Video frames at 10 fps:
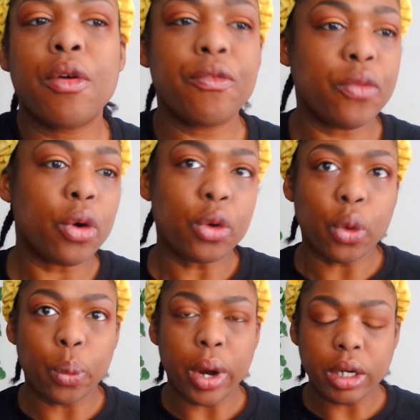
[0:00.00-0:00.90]
For
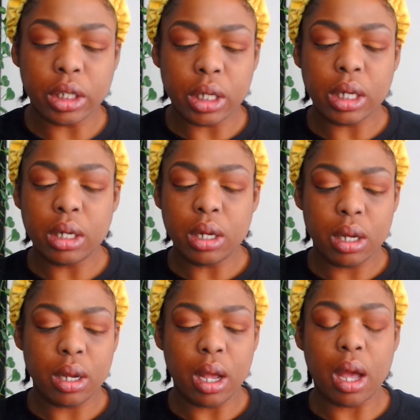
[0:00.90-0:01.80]
correcting,
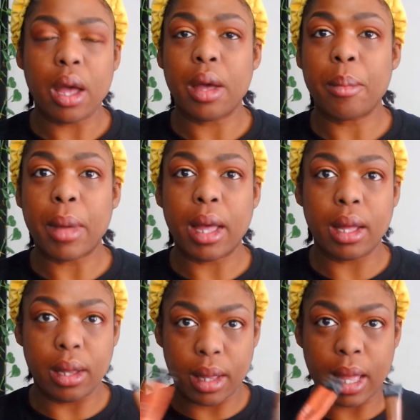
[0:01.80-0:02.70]
I
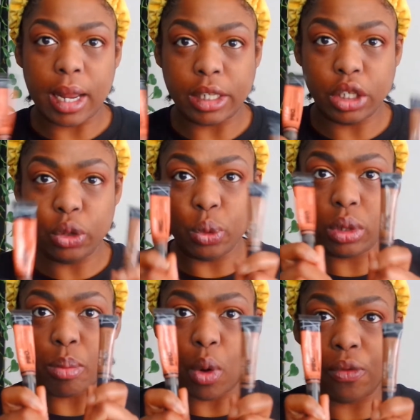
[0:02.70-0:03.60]
like to
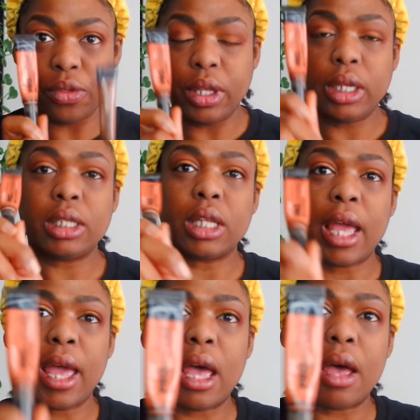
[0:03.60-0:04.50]
use both of these. They
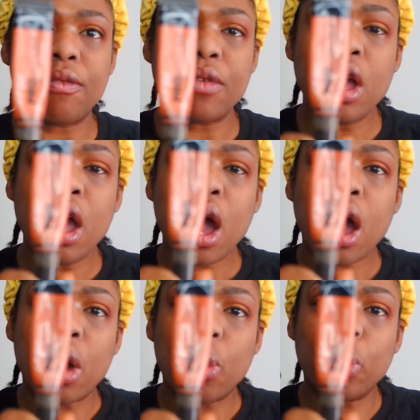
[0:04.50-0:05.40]
have
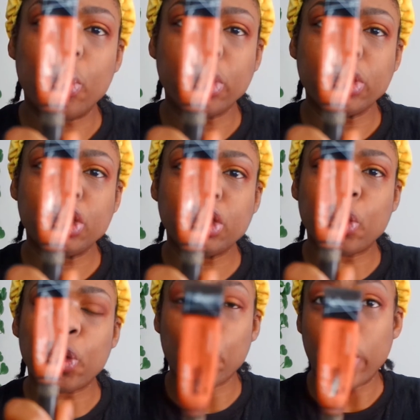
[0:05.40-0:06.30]
an orange
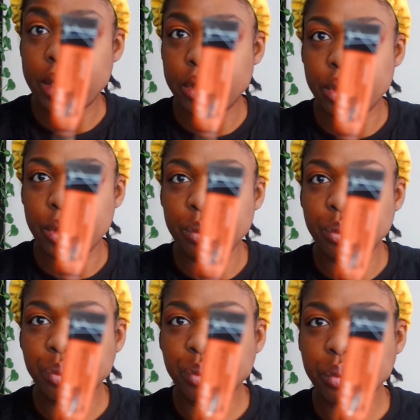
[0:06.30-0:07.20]
corrector.
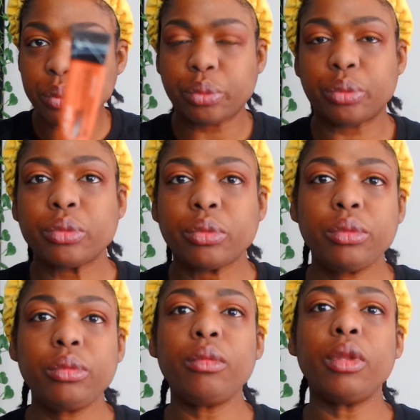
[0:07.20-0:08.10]

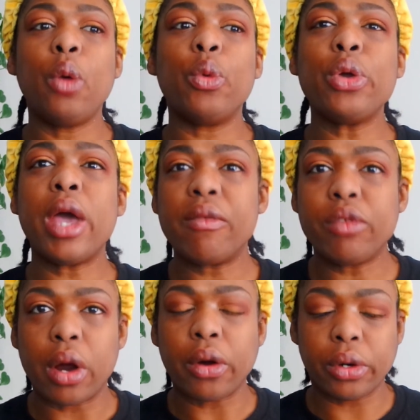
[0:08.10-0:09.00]
And when you have
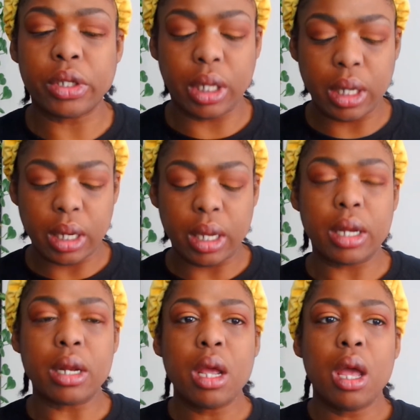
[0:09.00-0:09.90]
darker
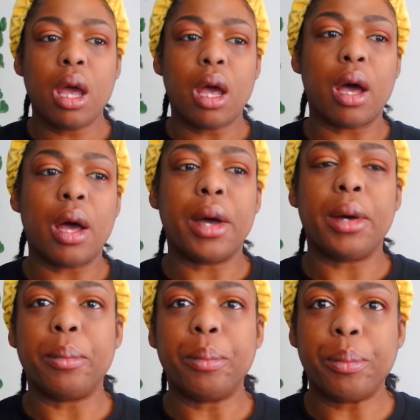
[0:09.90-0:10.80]
skin,
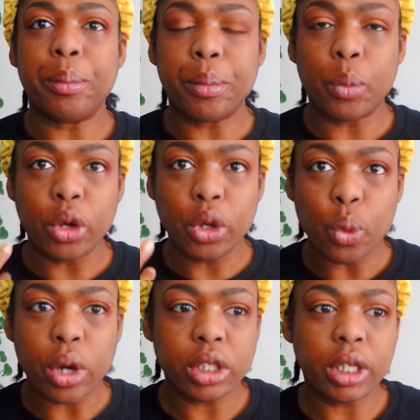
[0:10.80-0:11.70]
when you
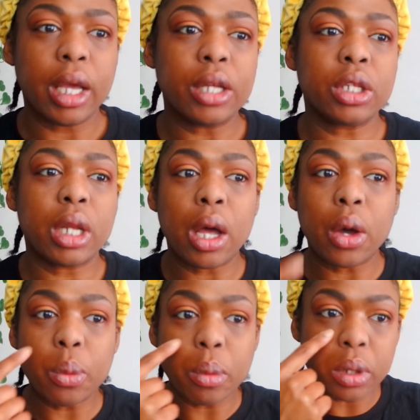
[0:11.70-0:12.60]
want to cancel
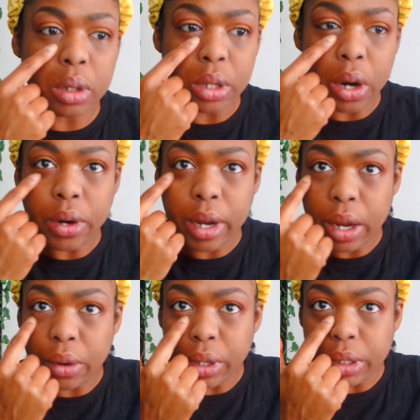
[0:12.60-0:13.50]
out dark
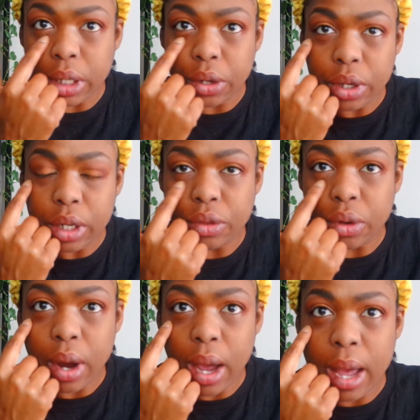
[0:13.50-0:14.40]
areas underneath
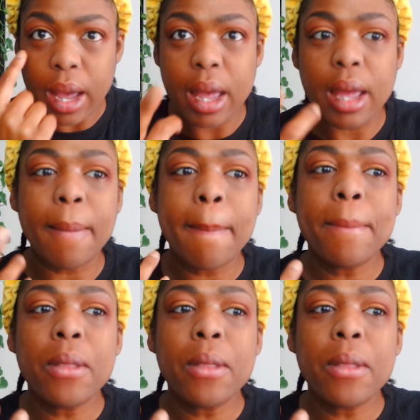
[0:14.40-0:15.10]
your eye,